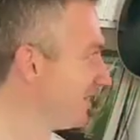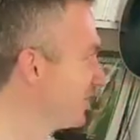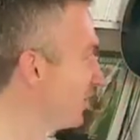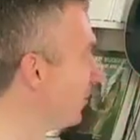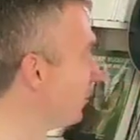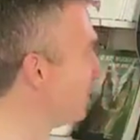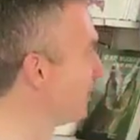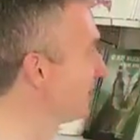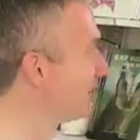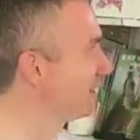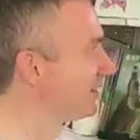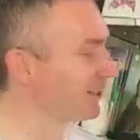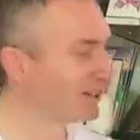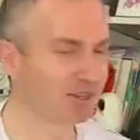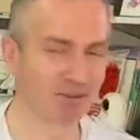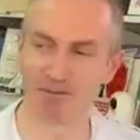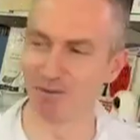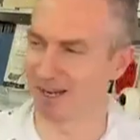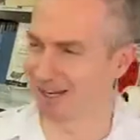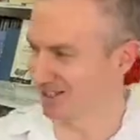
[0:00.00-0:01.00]
so, this is an
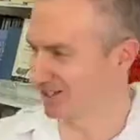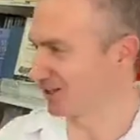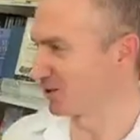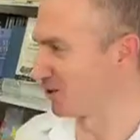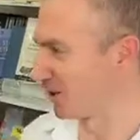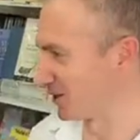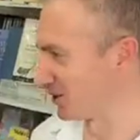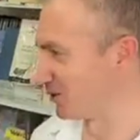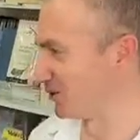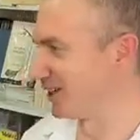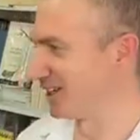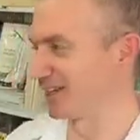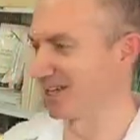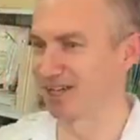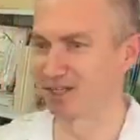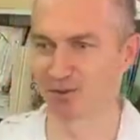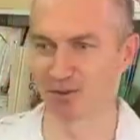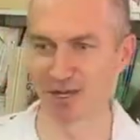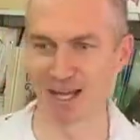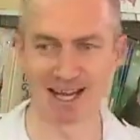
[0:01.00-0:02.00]
advanced question in
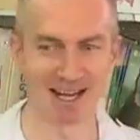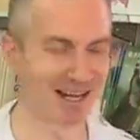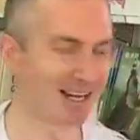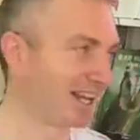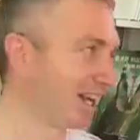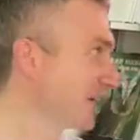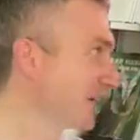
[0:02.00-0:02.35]
case we had any